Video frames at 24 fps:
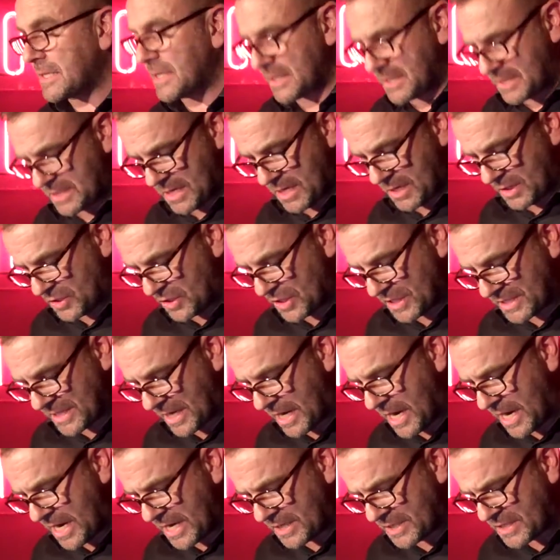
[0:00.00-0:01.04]
to the touch, his
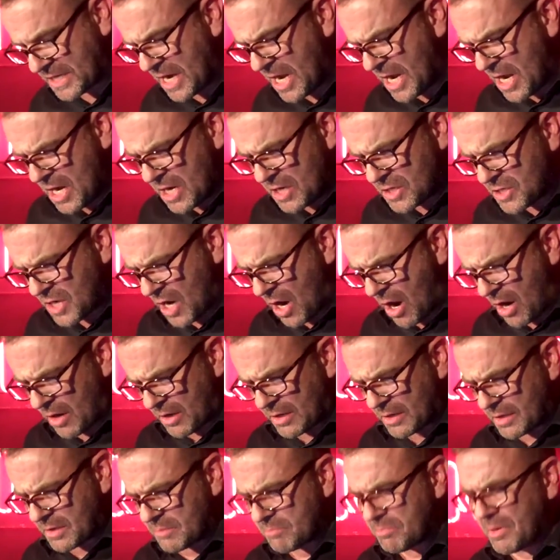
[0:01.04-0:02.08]
eyes
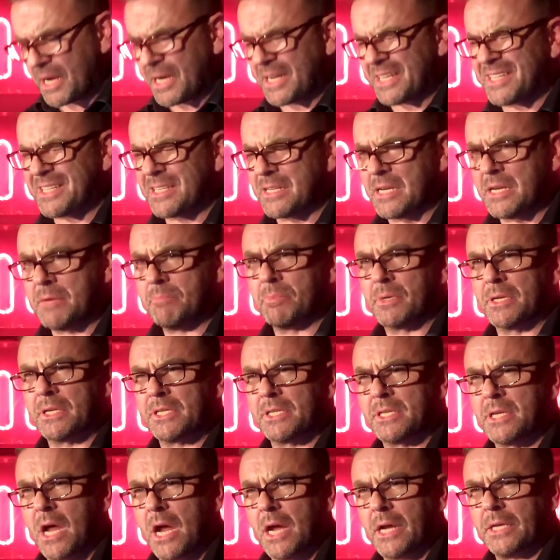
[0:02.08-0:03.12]
darkened by
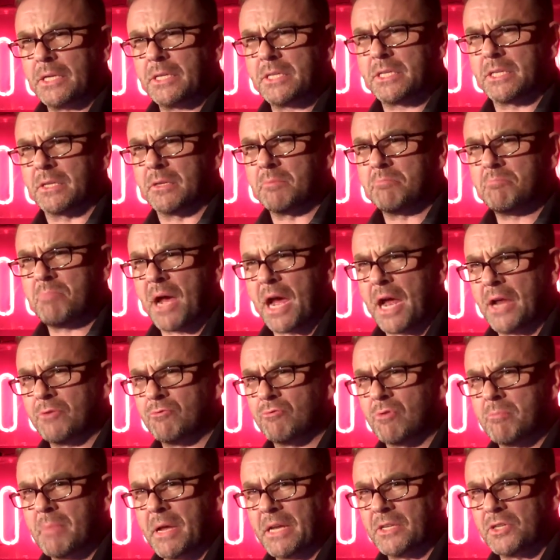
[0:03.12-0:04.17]
sleepless nights and
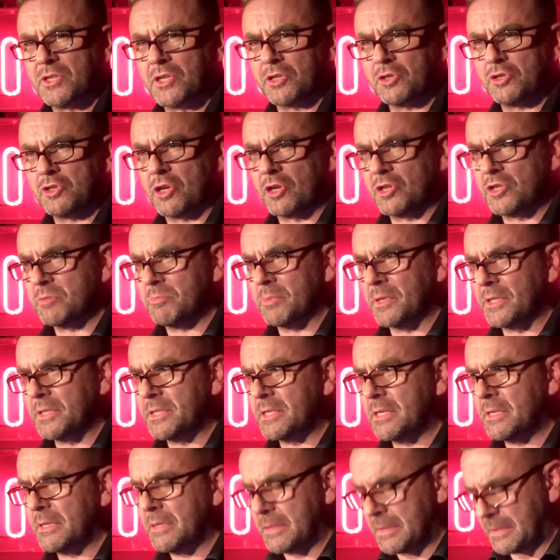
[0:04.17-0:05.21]
bad romantic
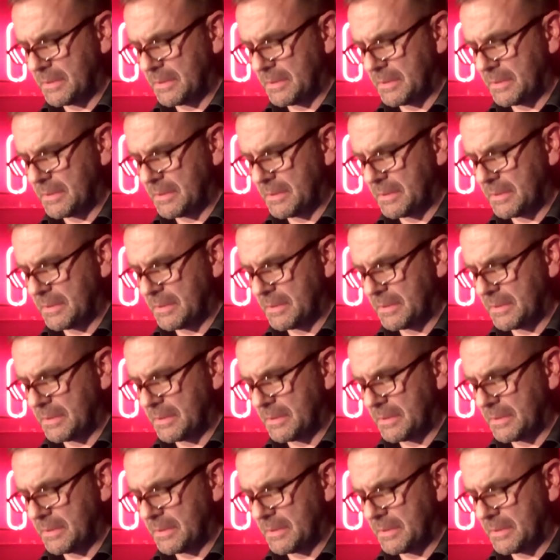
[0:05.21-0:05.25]
judgment.